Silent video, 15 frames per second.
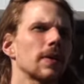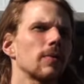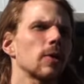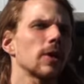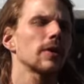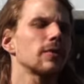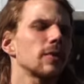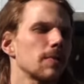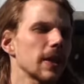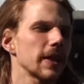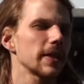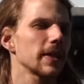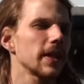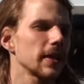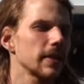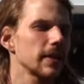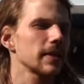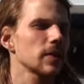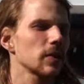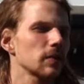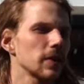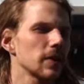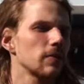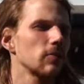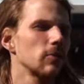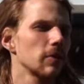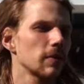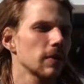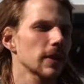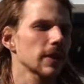One of the basic ideas of this
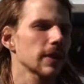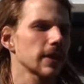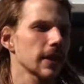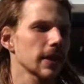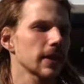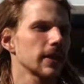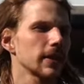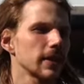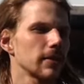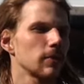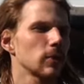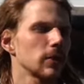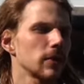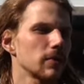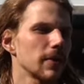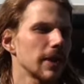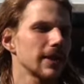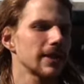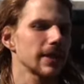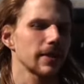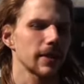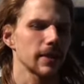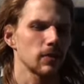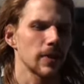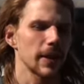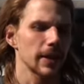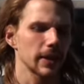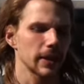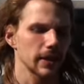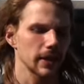movie was exactly what you mentioned, to
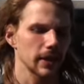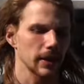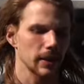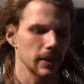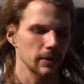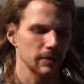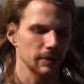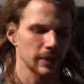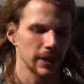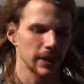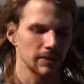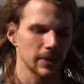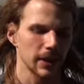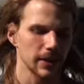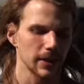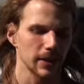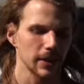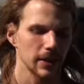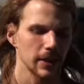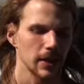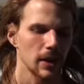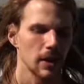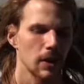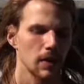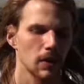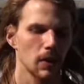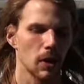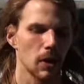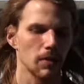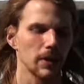make a film that
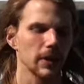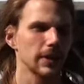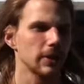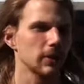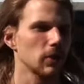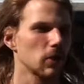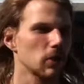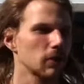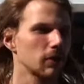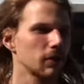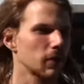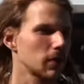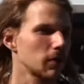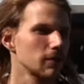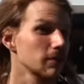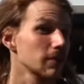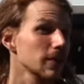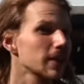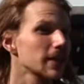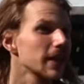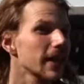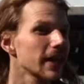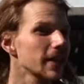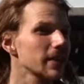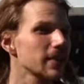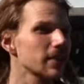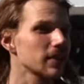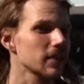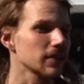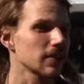normally you know from the
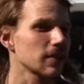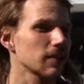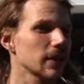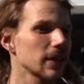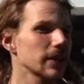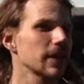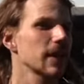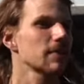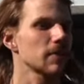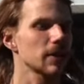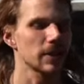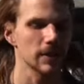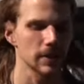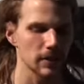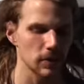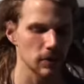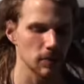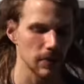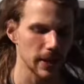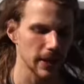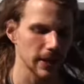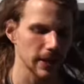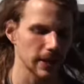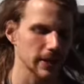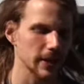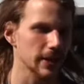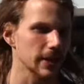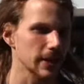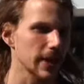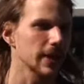States or something like that, but to make it
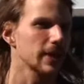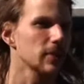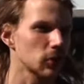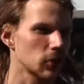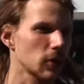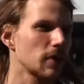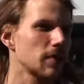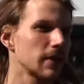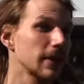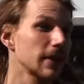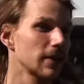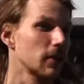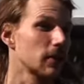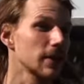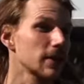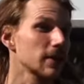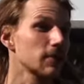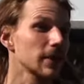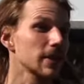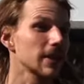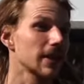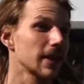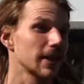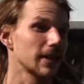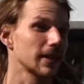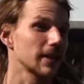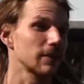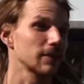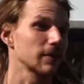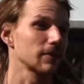in Germany or in Switzerland
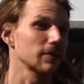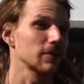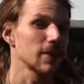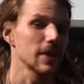and have